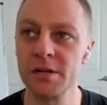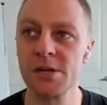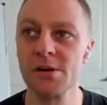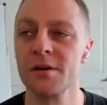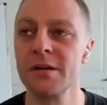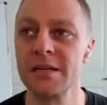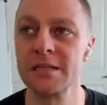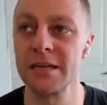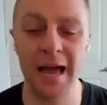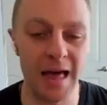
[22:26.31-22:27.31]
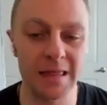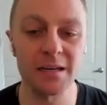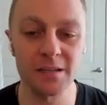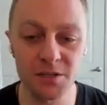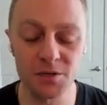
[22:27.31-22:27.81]
here is like
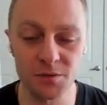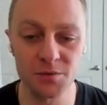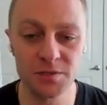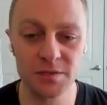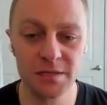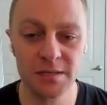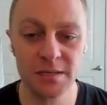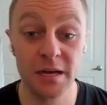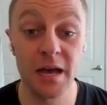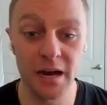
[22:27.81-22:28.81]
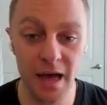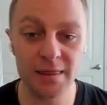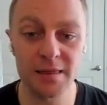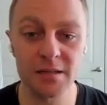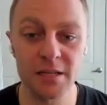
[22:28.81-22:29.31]
ethically used, and
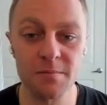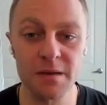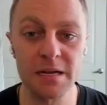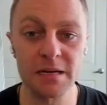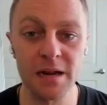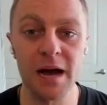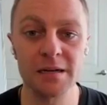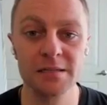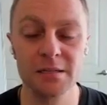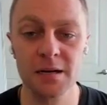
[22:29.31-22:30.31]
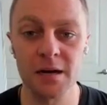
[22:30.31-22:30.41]
ethically meaning not